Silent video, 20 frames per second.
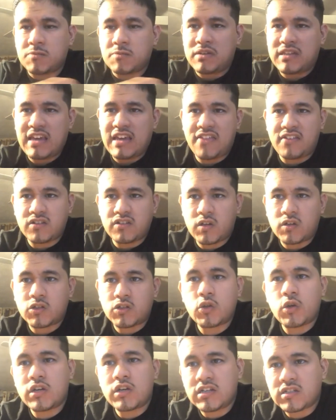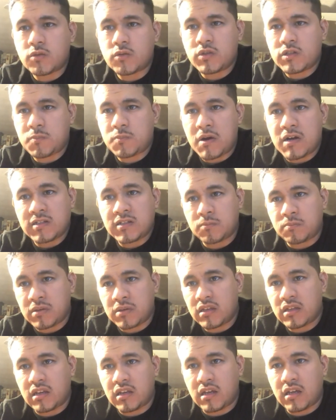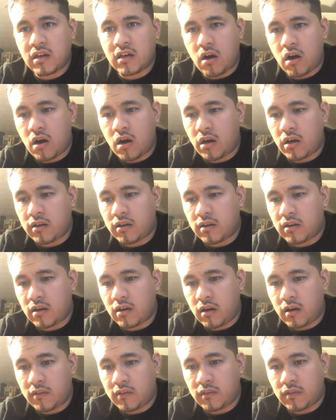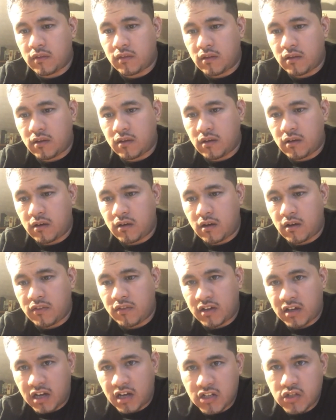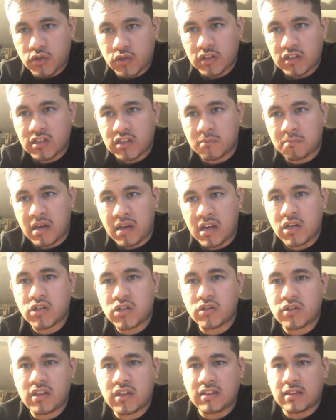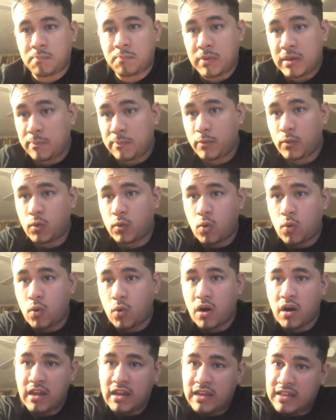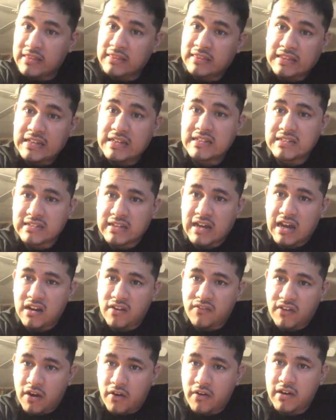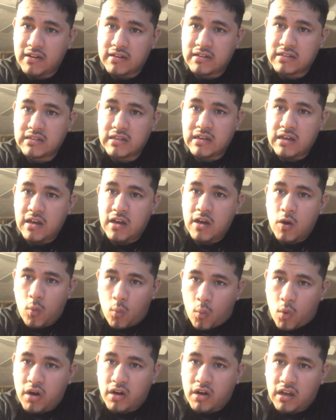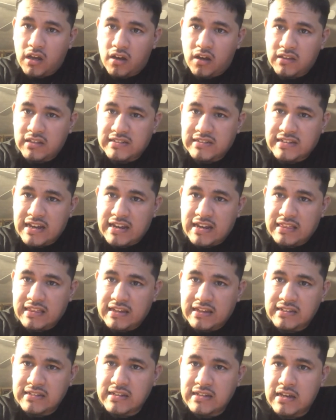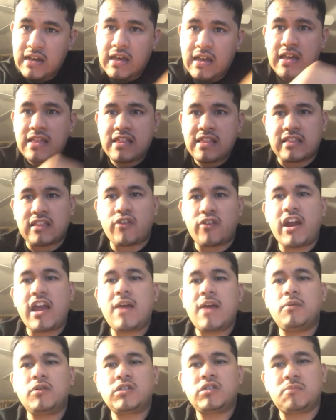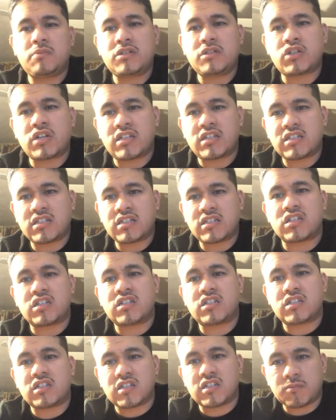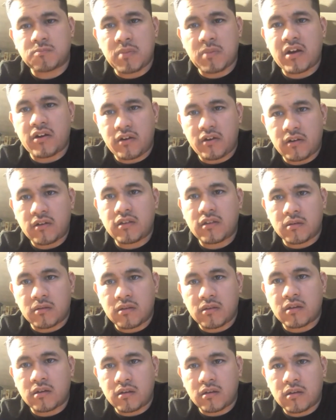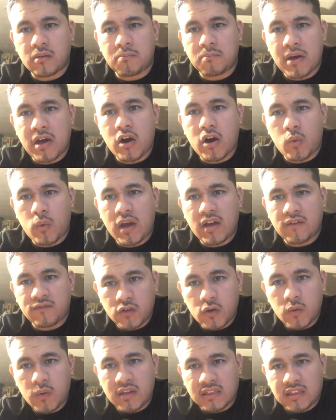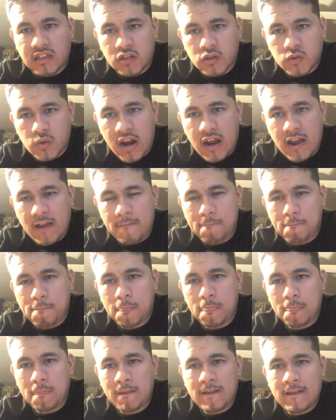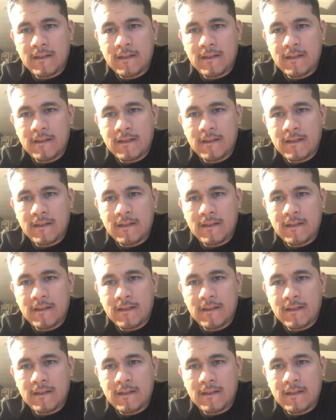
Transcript: But yeah, there's also is a responsibility on on um, on the country to make sure that the people who are in these kind of areas, working on these kind of things, that they're able to be transitioned into these better the the the better way of doing things, right? Right.